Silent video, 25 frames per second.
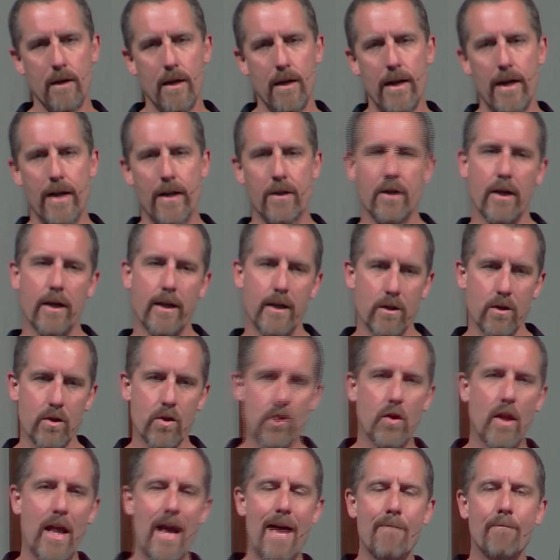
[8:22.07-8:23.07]
It's like a
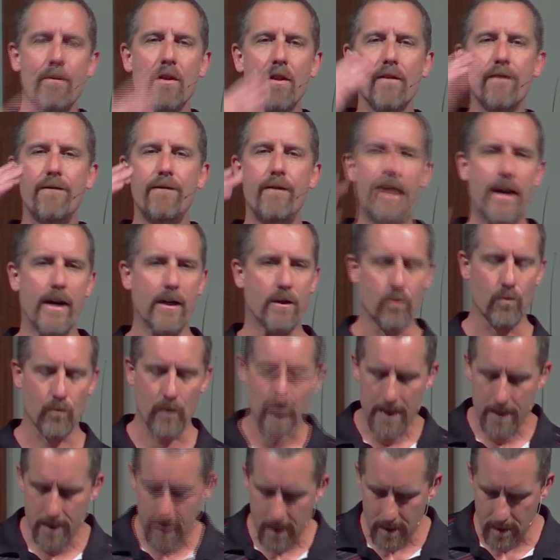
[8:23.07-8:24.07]
slap in the face
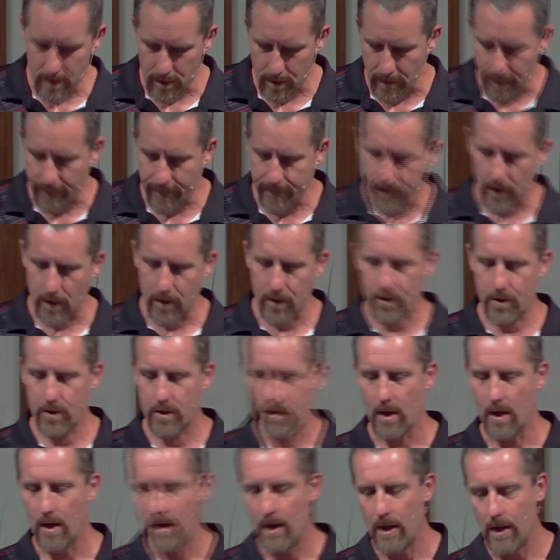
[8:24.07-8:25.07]
right there in the first
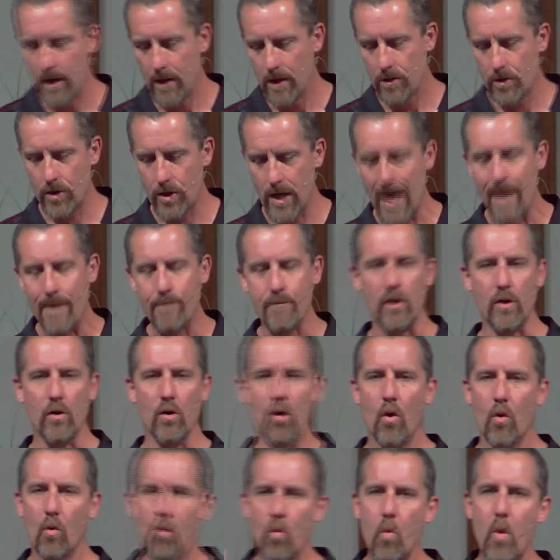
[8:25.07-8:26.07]
chapter.
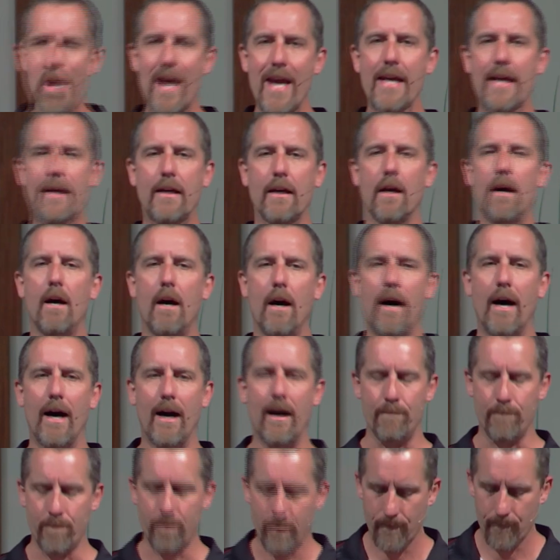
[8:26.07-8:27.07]
Wake
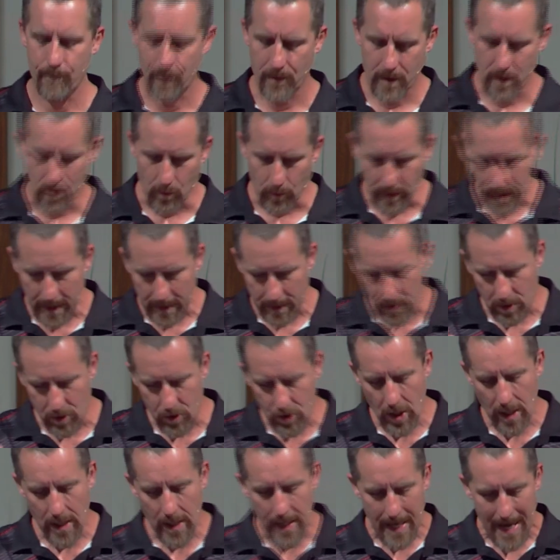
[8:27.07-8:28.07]
up. We get the
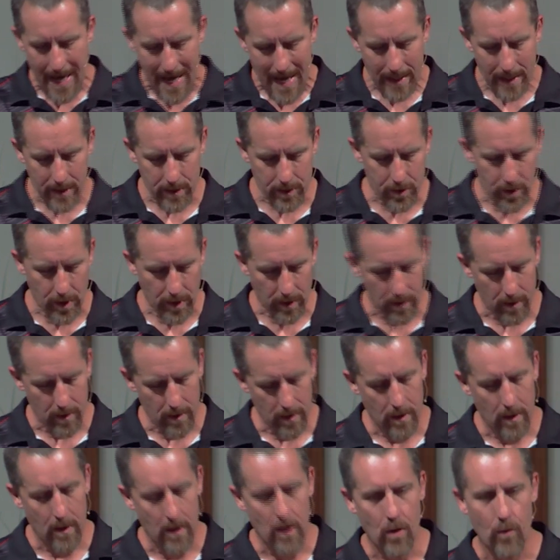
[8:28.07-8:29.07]
genealogy.
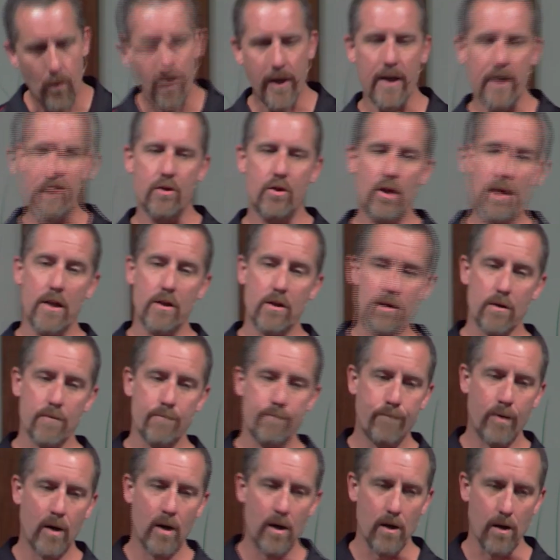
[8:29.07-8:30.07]
We get Jesus'
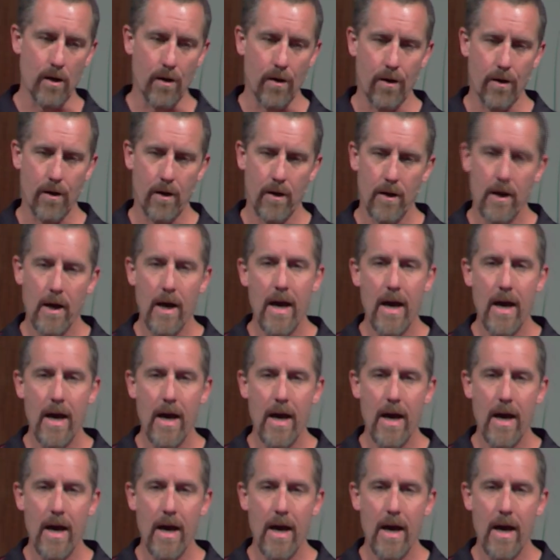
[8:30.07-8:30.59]
birth.